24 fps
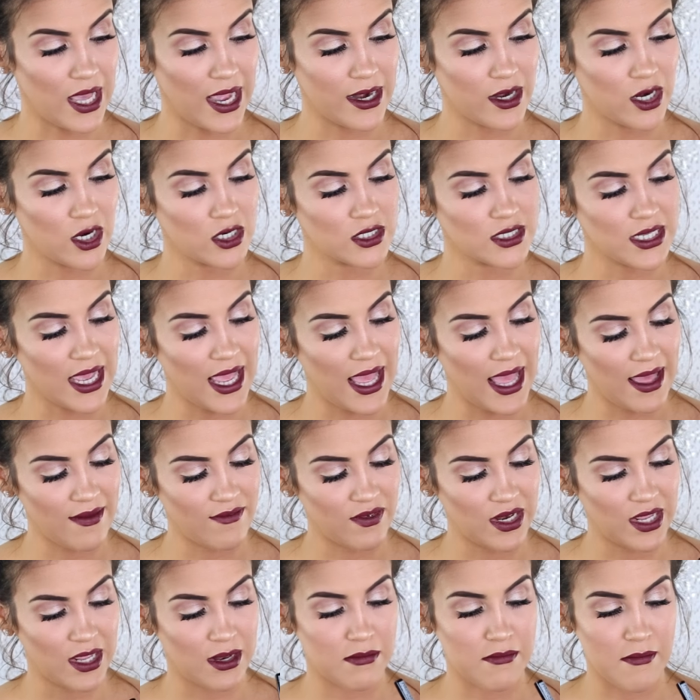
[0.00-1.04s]
liners. I have
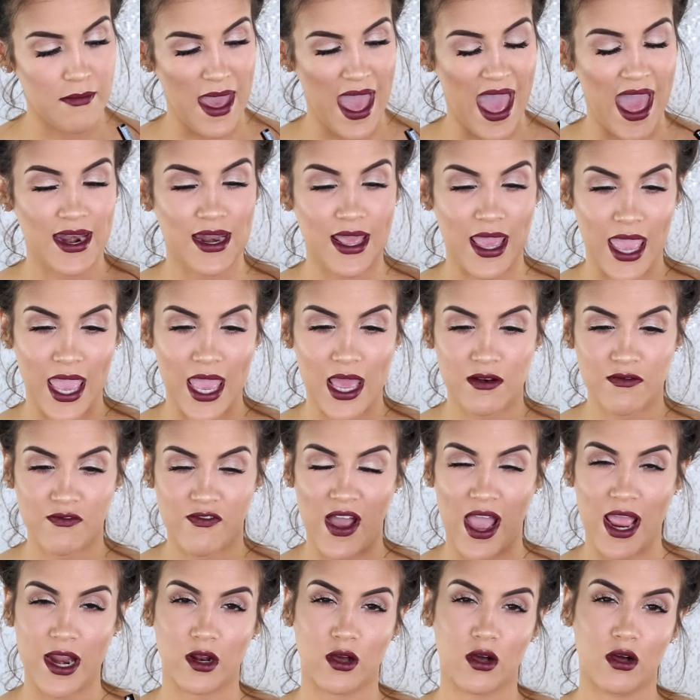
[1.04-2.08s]
it in matte and
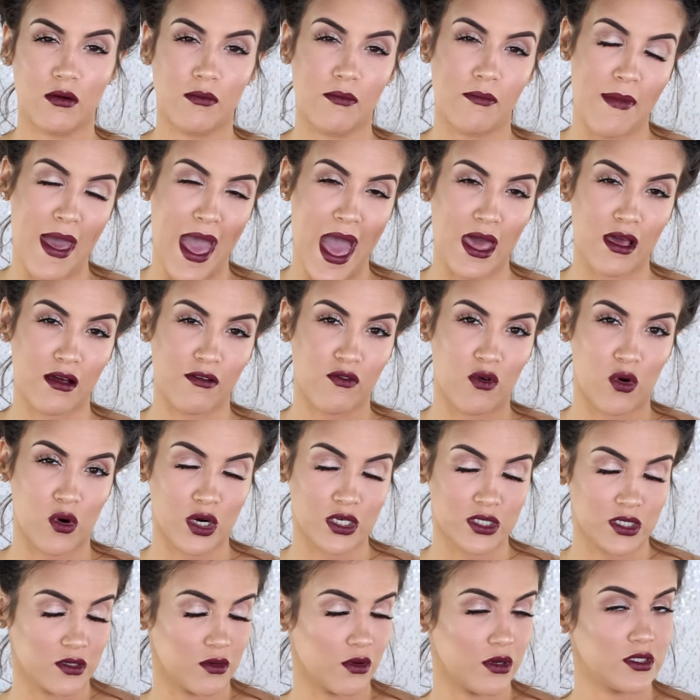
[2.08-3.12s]
vinyl. Matte, of
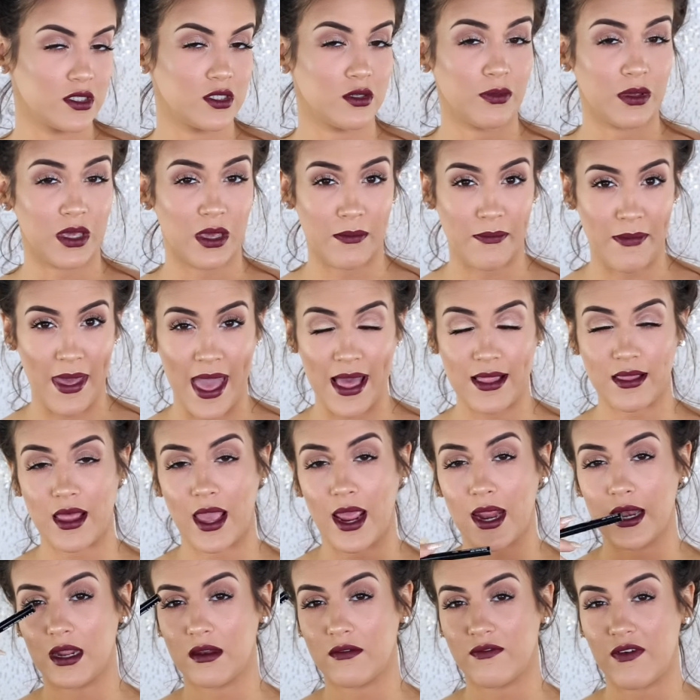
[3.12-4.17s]
course, is going to be a matte
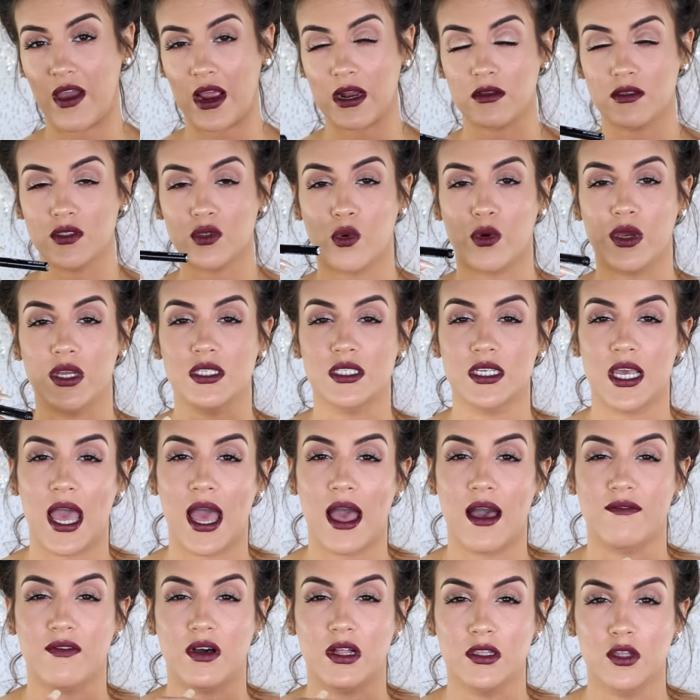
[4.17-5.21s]
line and vinyl is going to
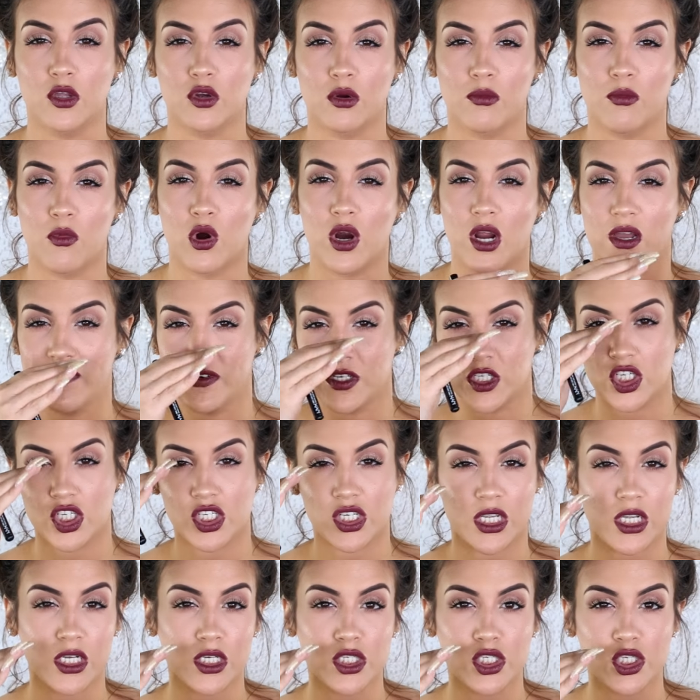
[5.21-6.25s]
have a little more of a
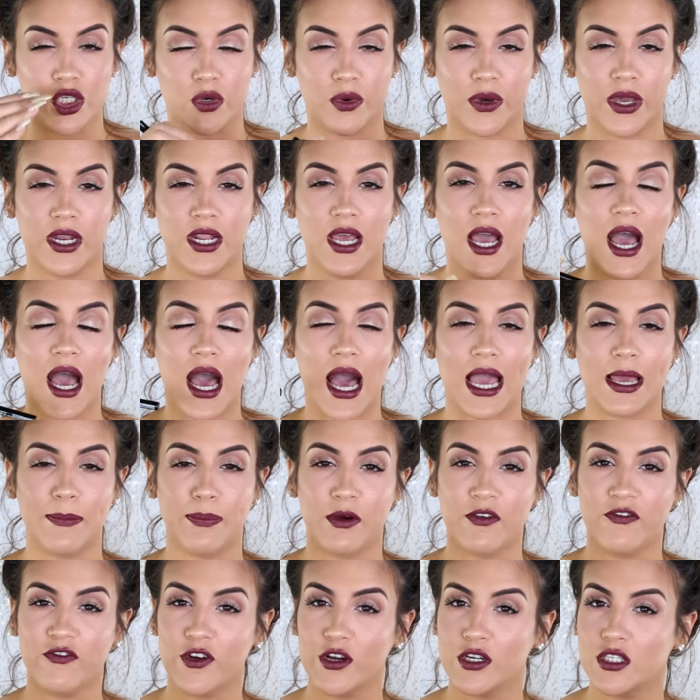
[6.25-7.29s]
sheen to it. I
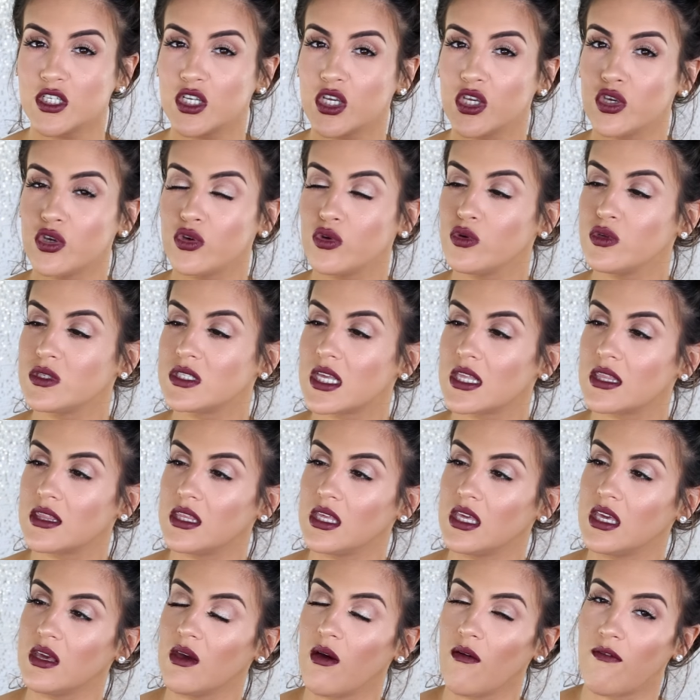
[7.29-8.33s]
prefer to use
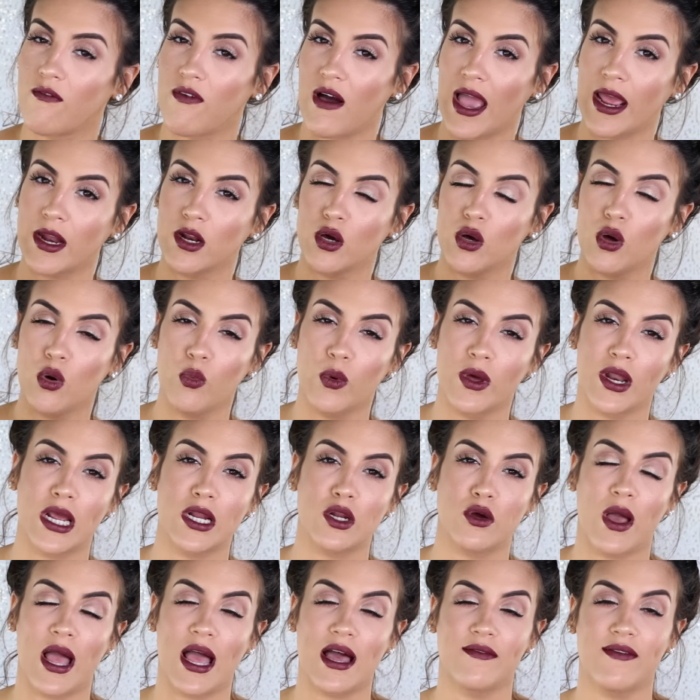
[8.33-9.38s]
the vinyl when I
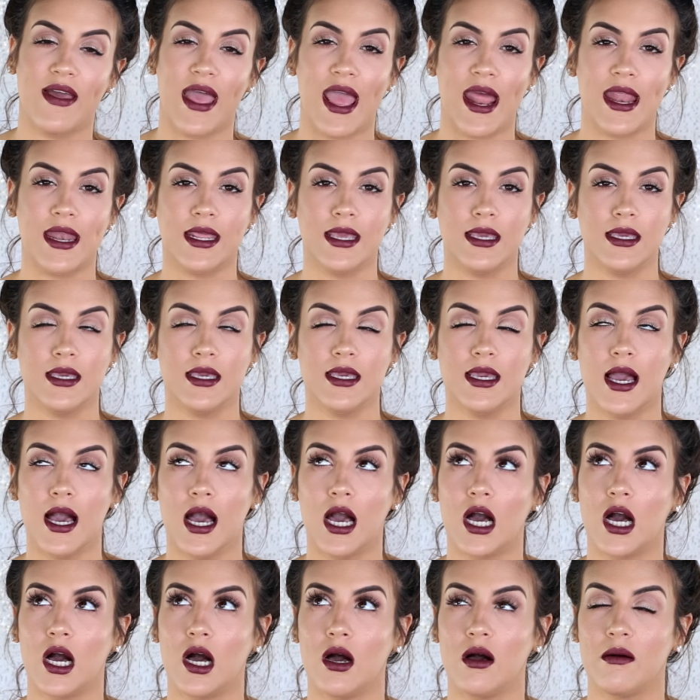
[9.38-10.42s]
don't have any
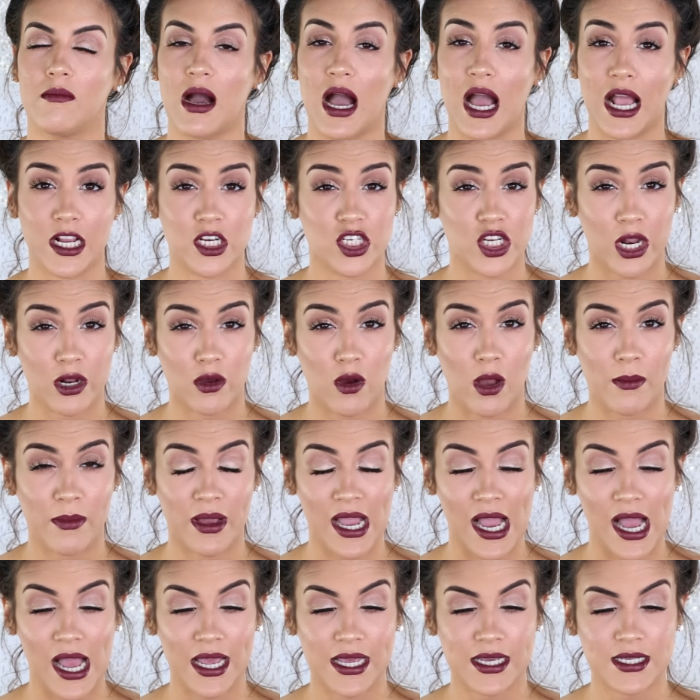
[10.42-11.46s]
um, eyeshadow on
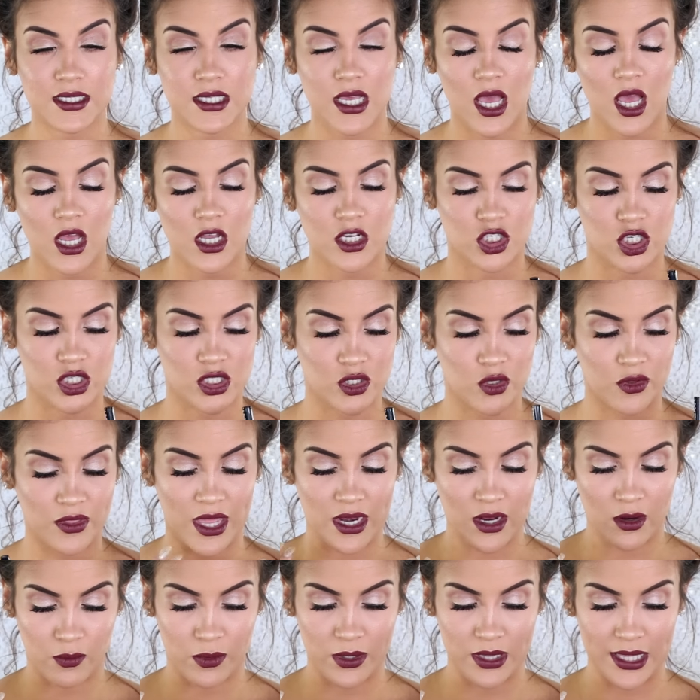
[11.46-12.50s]
my eyes just so
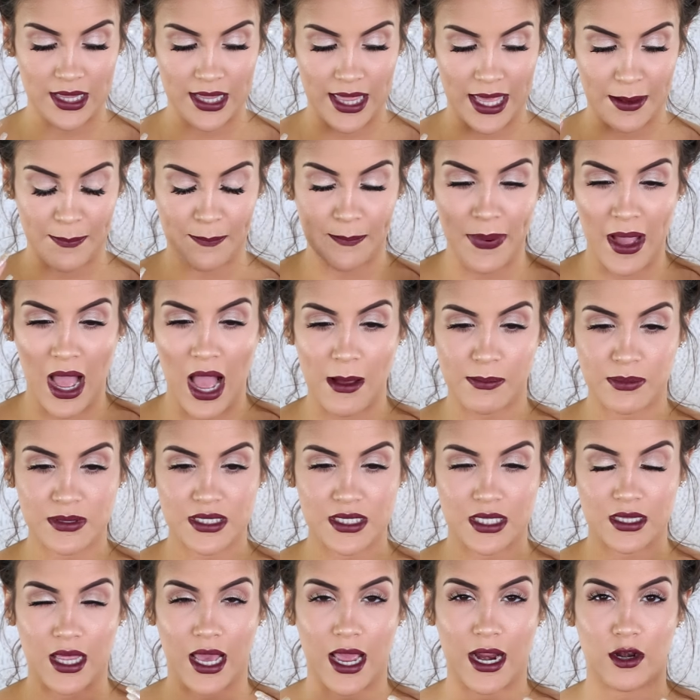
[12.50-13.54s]
that it really like pops
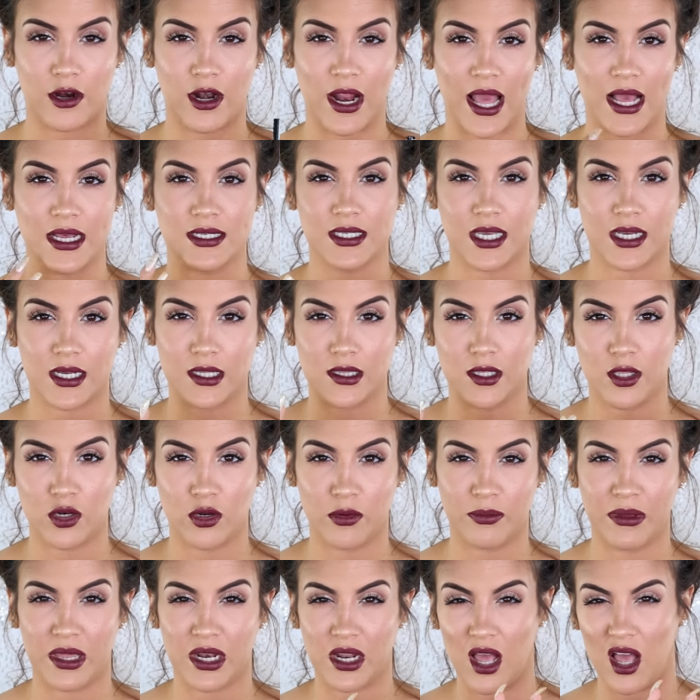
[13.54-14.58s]
the liner. It has like a
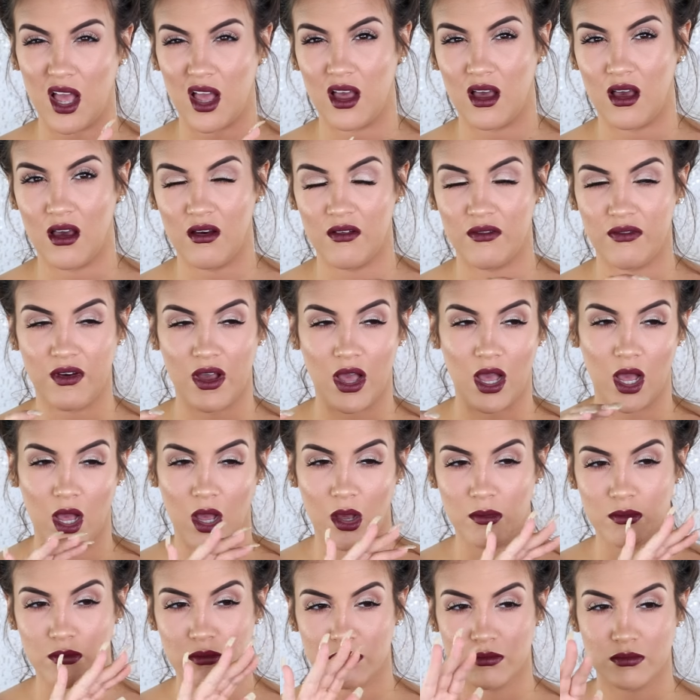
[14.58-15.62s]
little bit of...
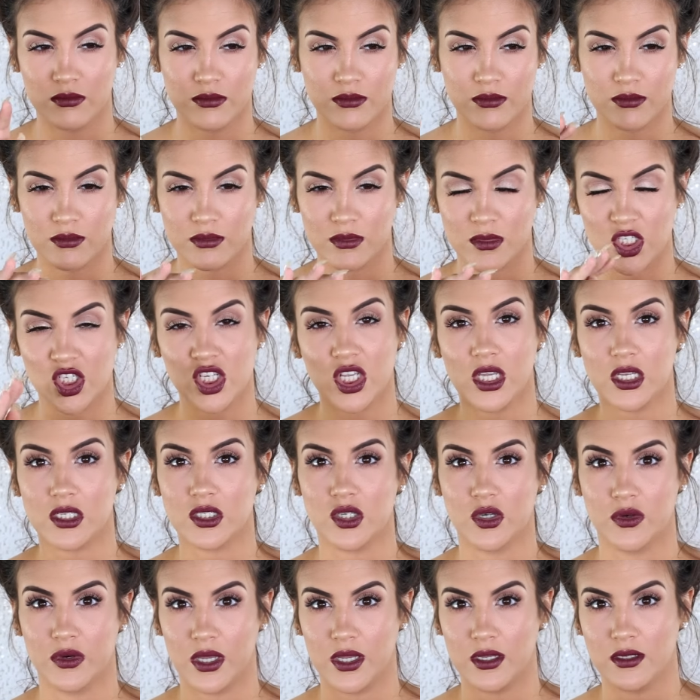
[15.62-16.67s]
Um, sheen
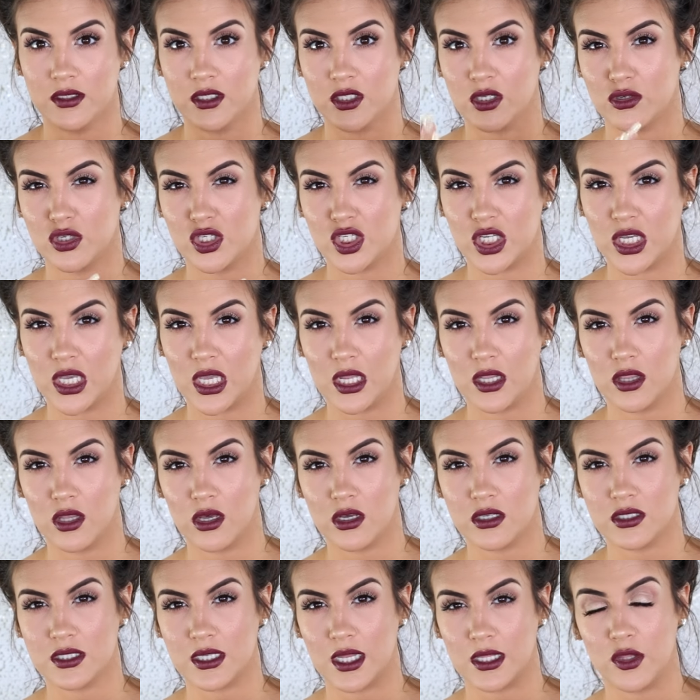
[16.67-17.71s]
to it. So sheen
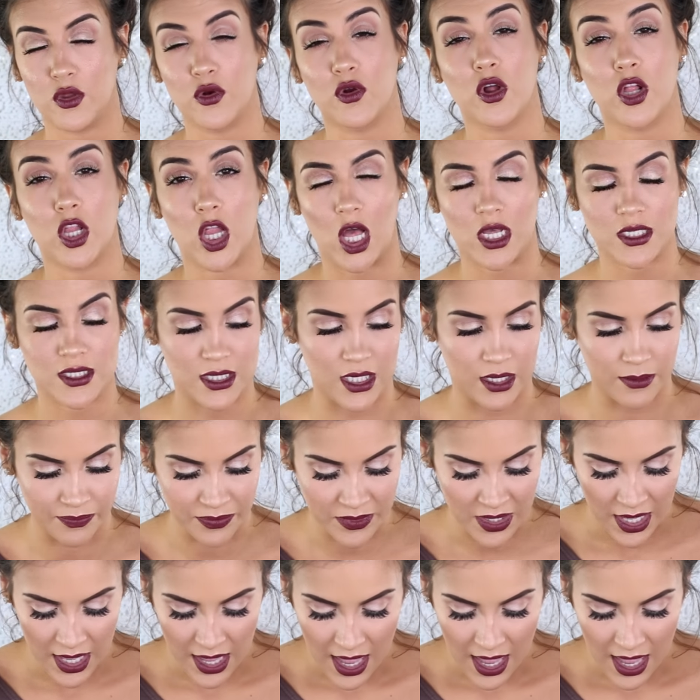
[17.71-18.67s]
looks a little glossy.